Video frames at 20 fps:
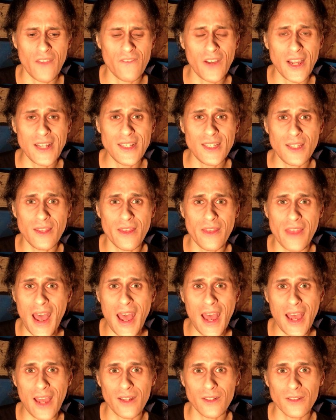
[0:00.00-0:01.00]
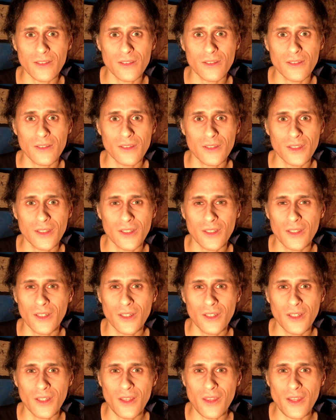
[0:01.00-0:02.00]
I did that,
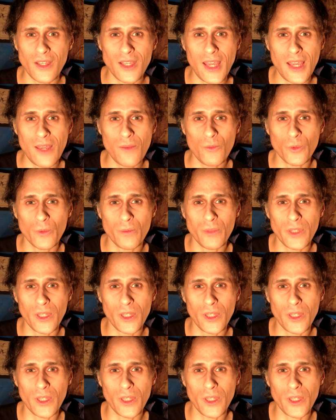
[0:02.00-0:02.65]
the game would be